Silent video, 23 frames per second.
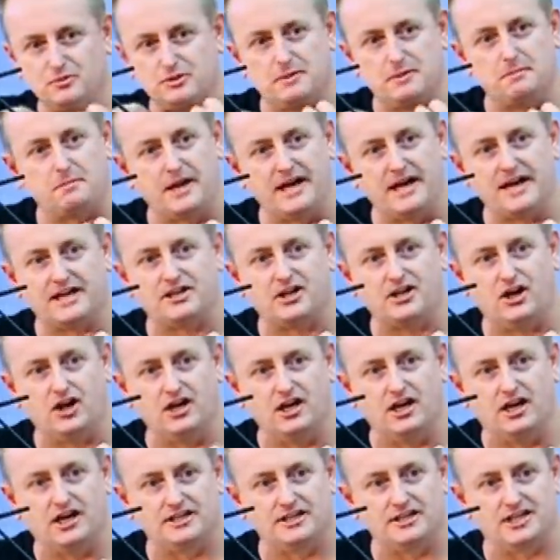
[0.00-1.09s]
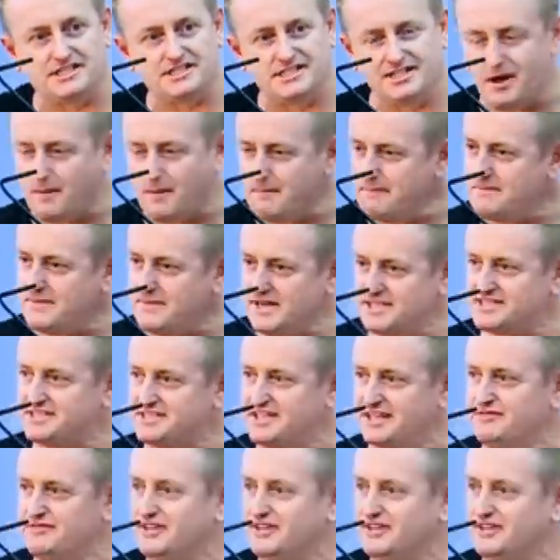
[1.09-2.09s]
with a black collar, and I said, I must have